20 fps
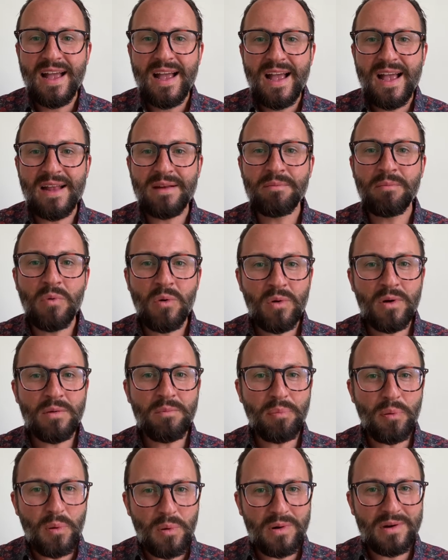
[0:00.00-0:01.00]
and more
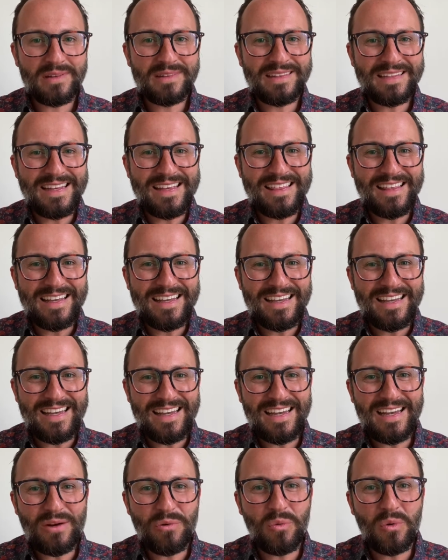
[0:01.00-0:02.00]
importantly, the
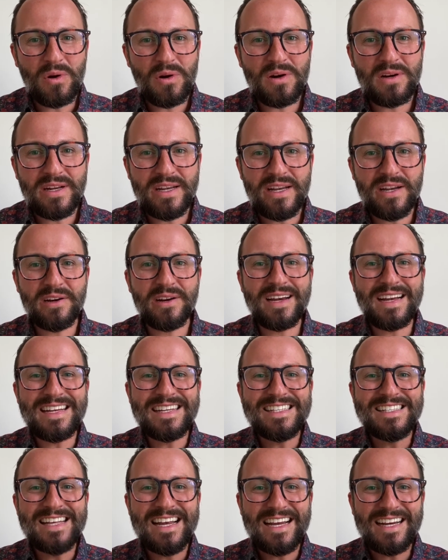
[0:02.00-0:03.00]
key word here
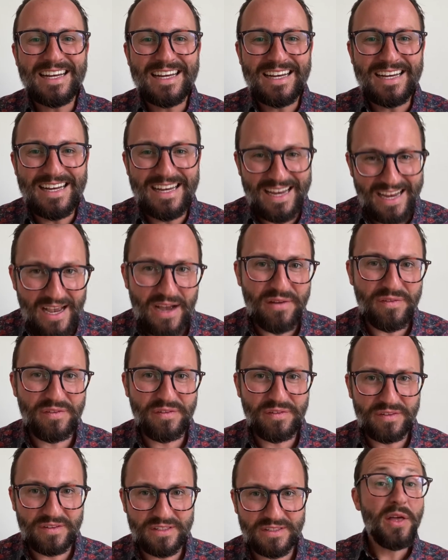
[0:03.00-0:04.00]
is
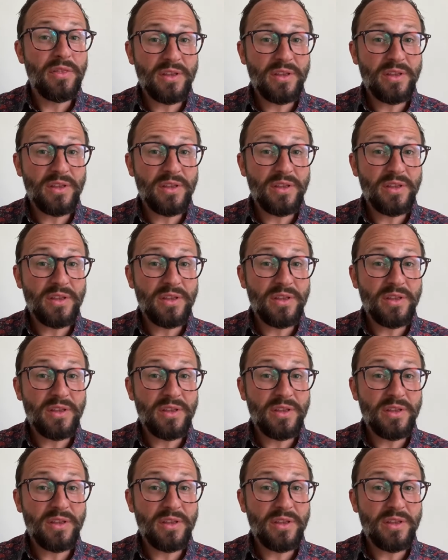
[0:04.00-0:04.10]
gift.